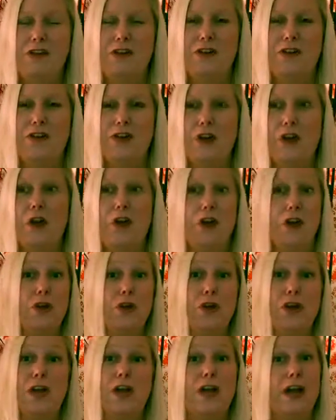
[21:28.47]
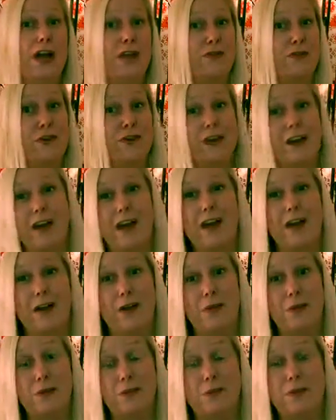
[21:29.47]
You know, you can cover it
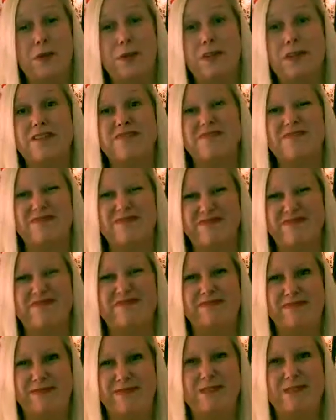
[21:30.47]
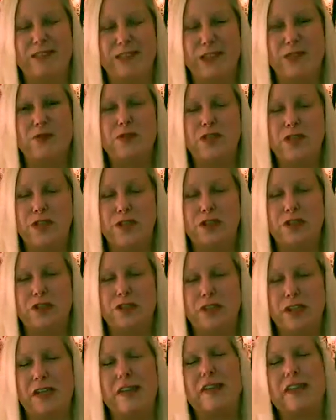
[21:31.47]
up, but you've still
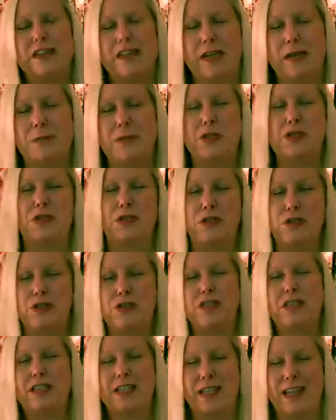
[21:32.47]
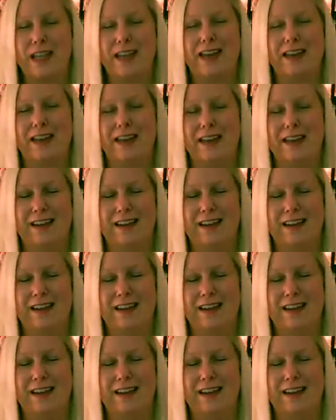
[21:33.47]
done the damage on your skin.